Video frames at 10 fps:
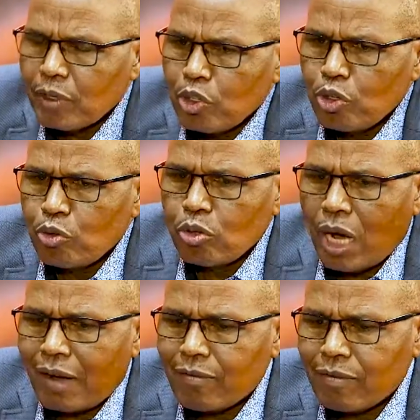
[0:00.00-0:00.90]
you
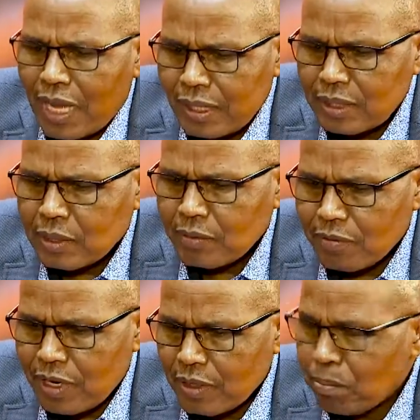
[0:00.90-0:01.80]
have learned
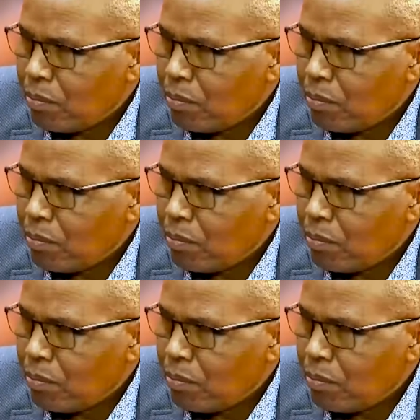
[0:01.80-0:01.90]
very